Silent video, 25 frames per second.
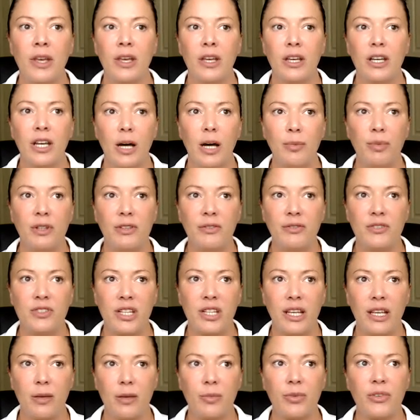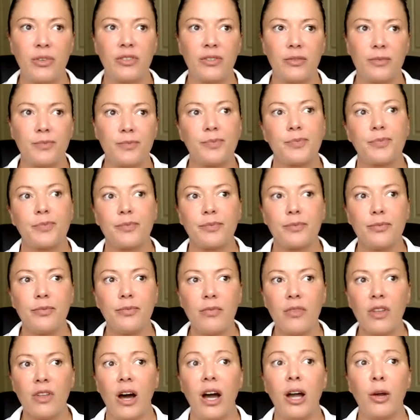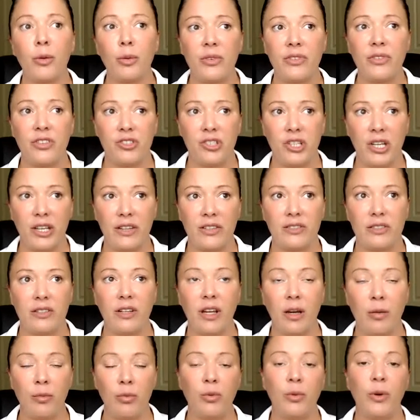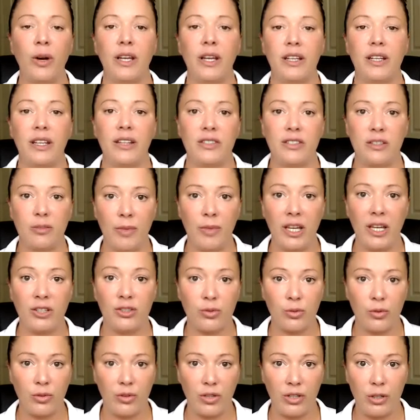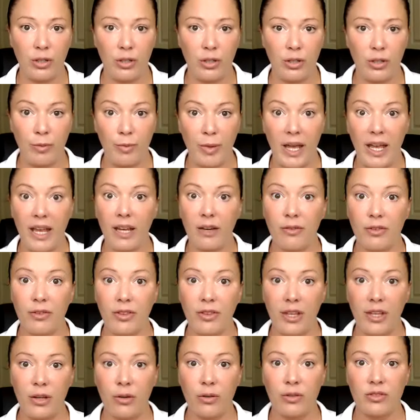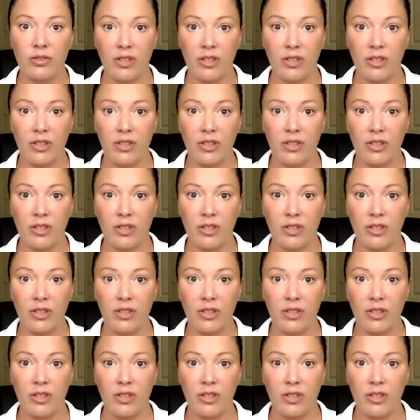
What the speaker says: Couple of tips I would suggest. Number one is to make sure that you pay everything on